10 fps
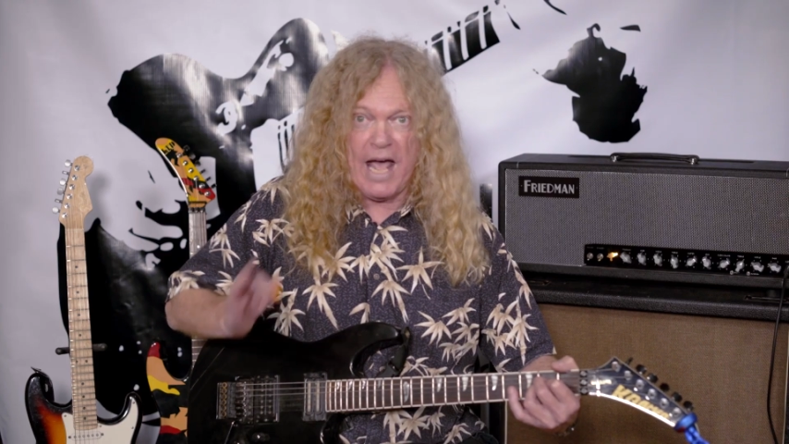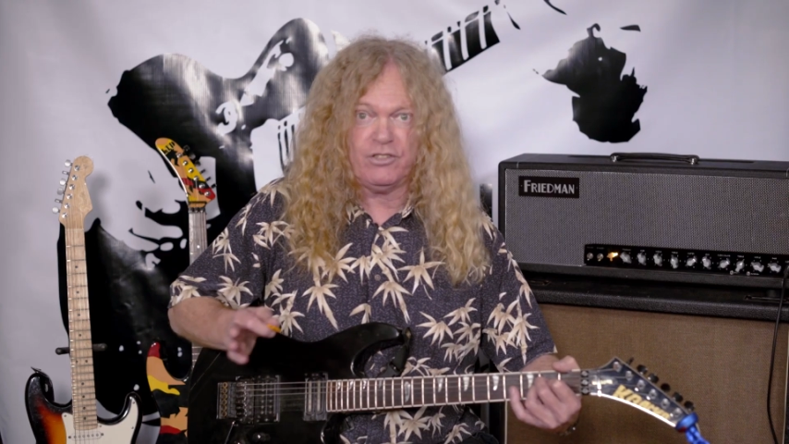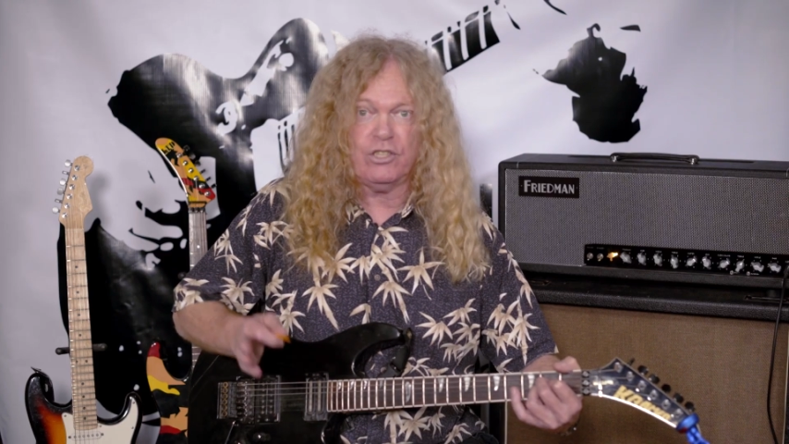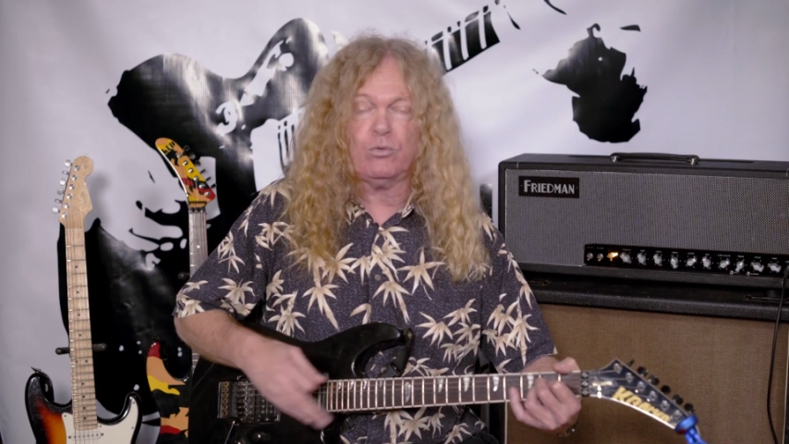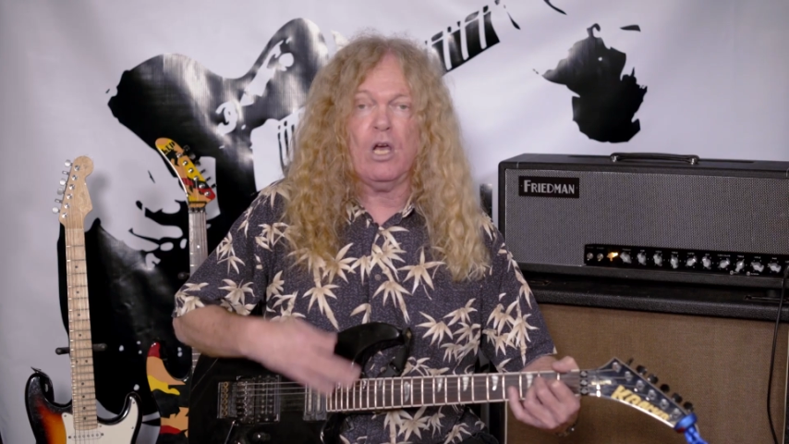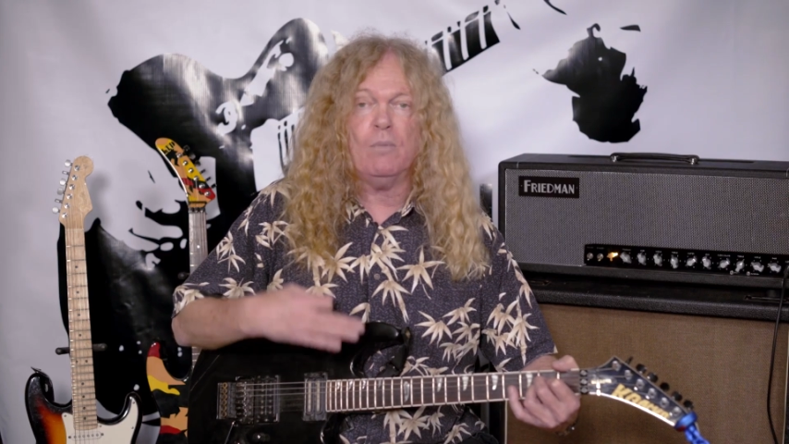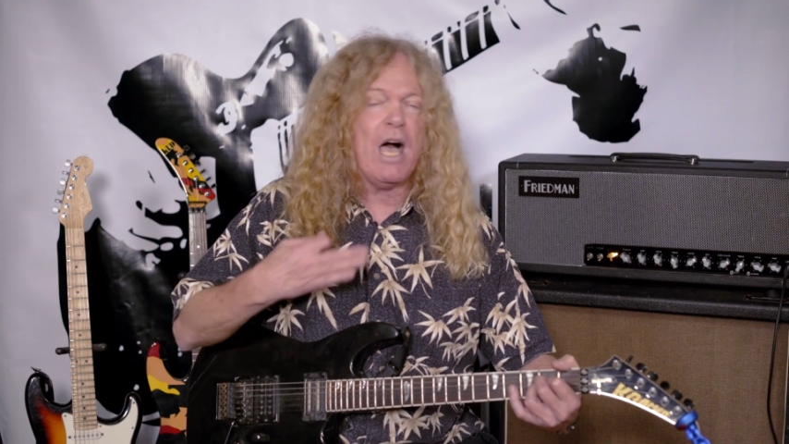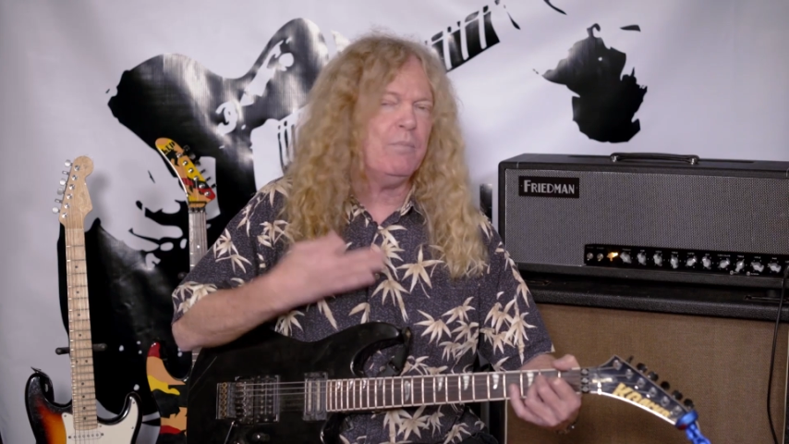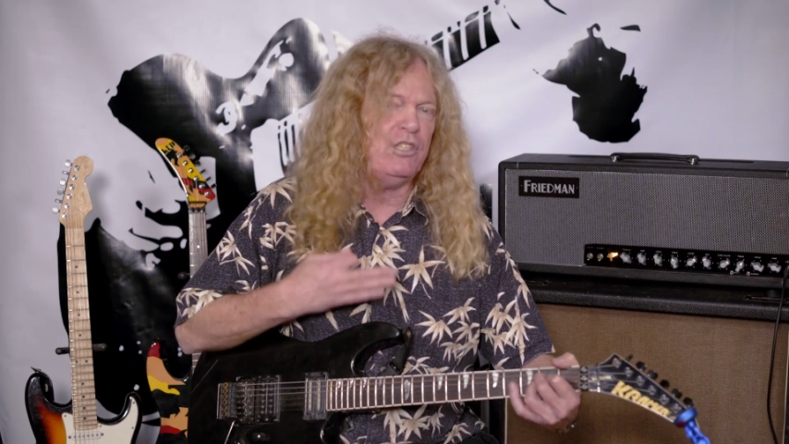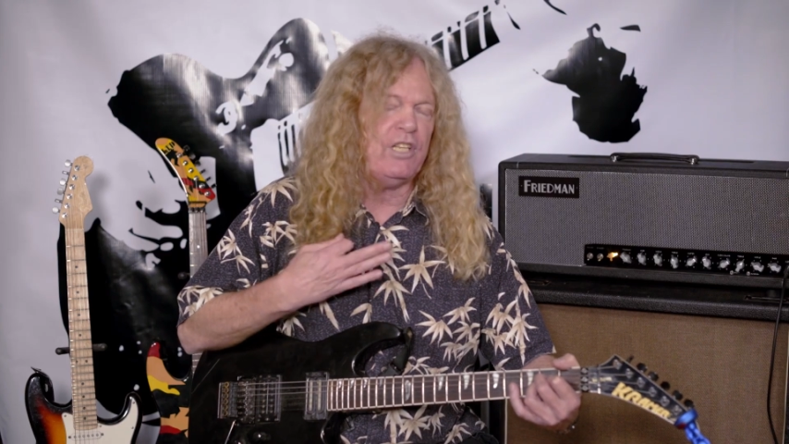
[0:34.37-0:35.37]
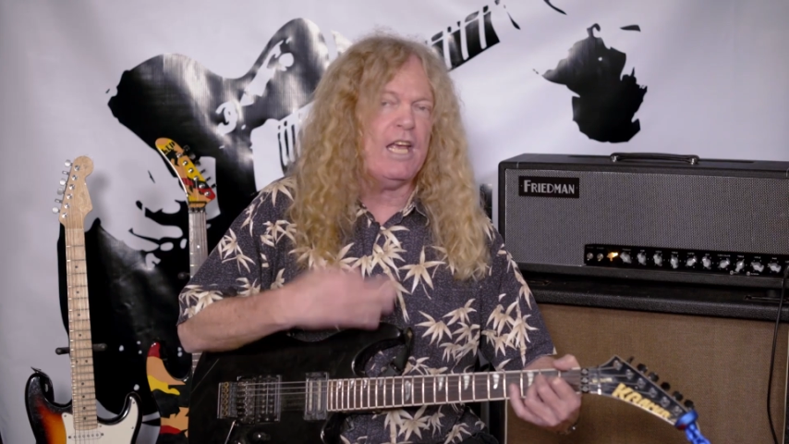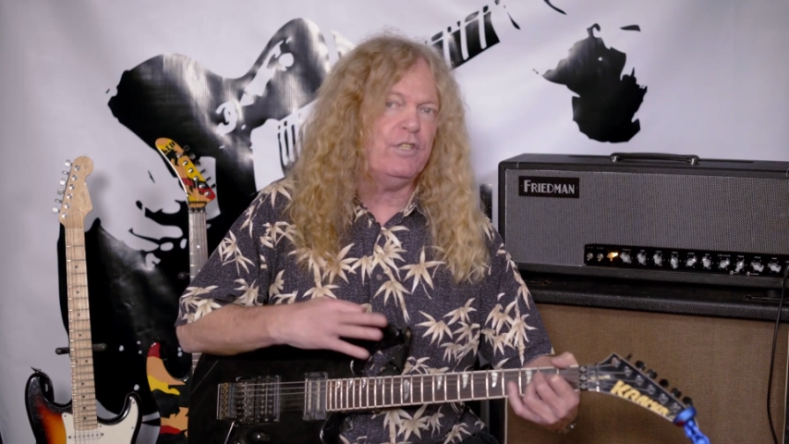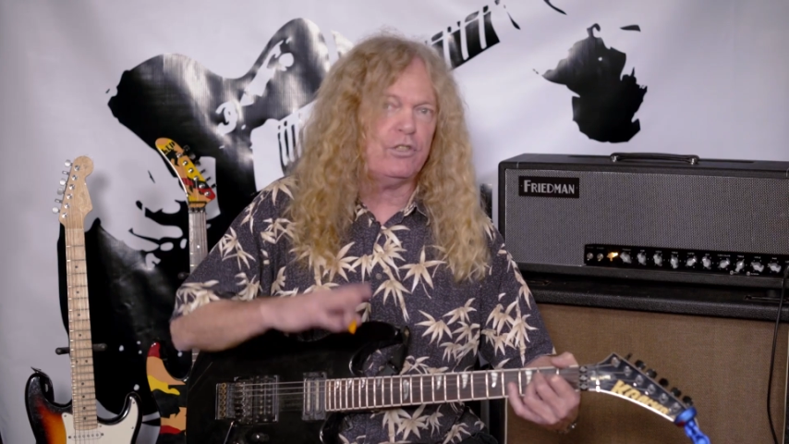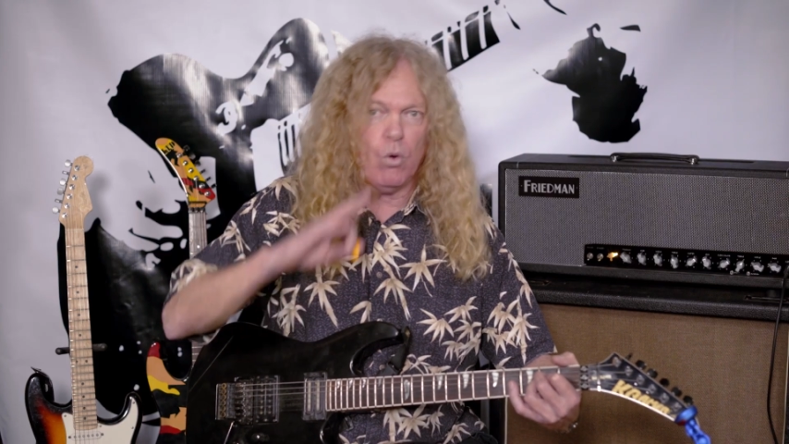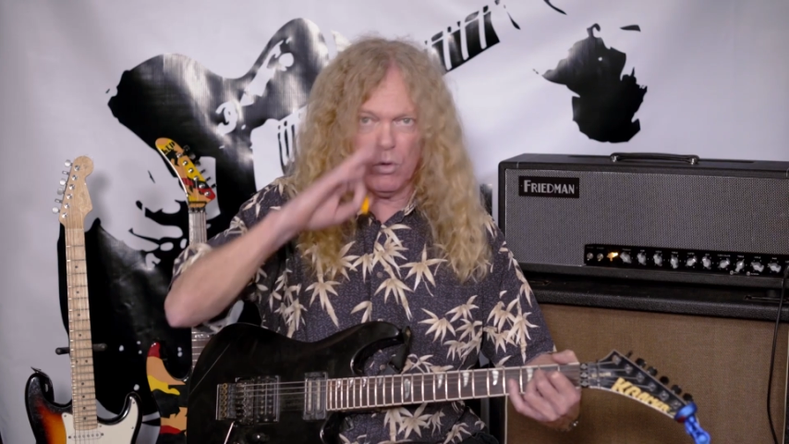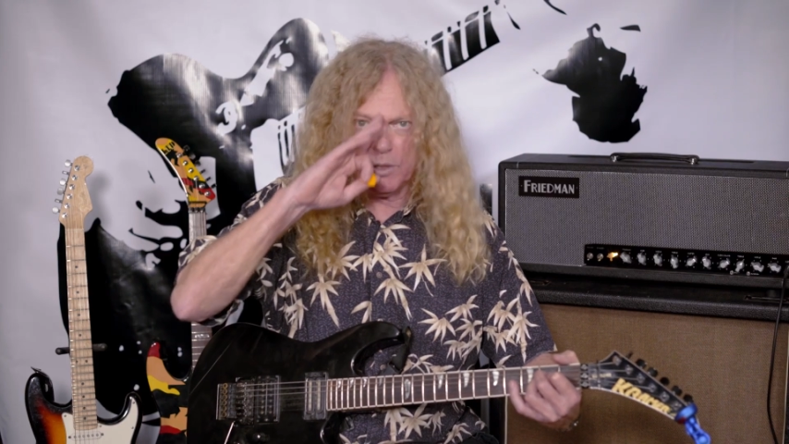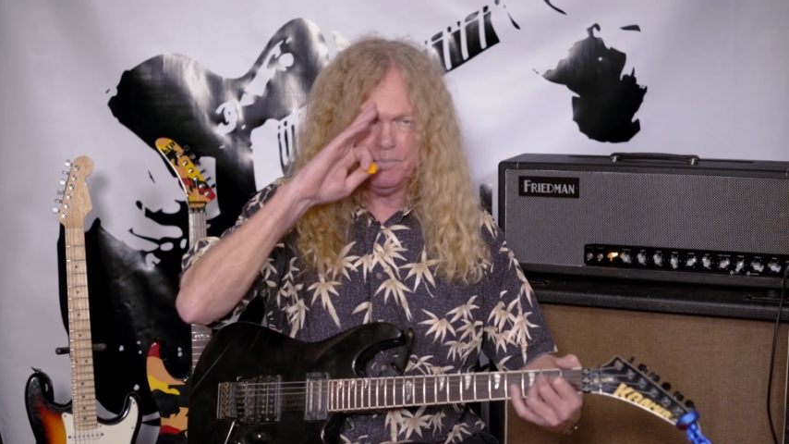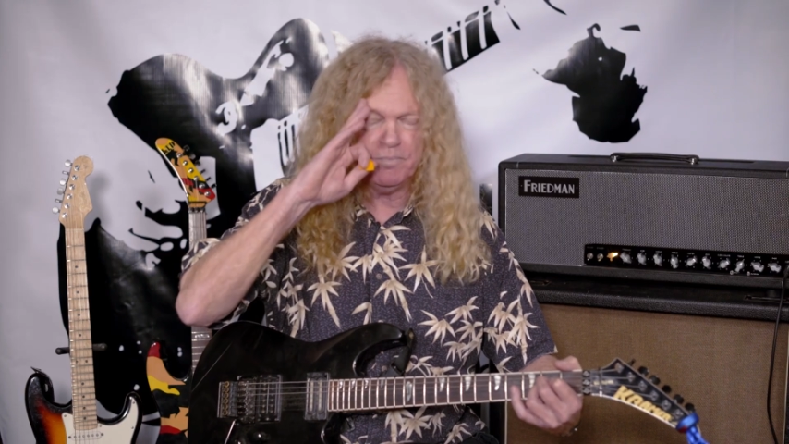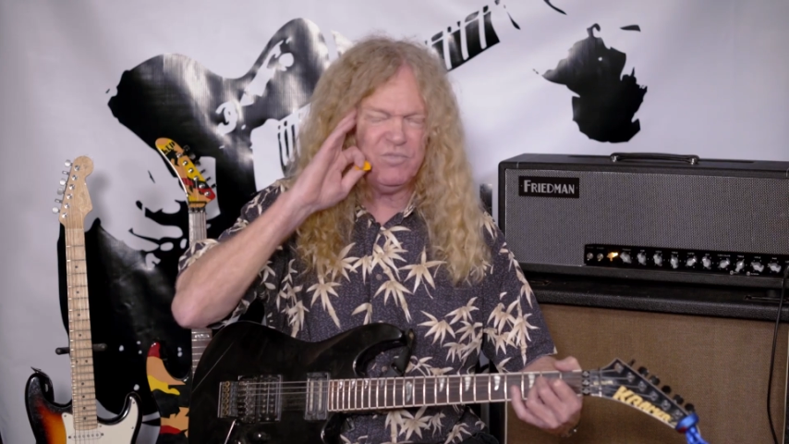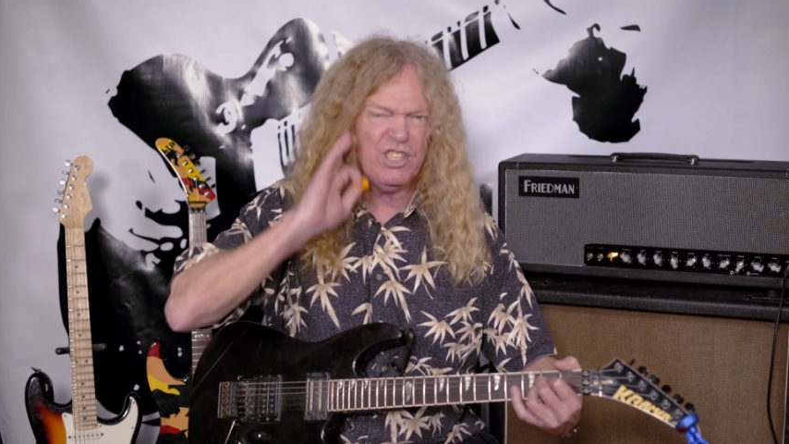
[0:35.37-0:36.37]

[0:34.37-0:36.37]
that's the strum. I'm gonna stay on this chord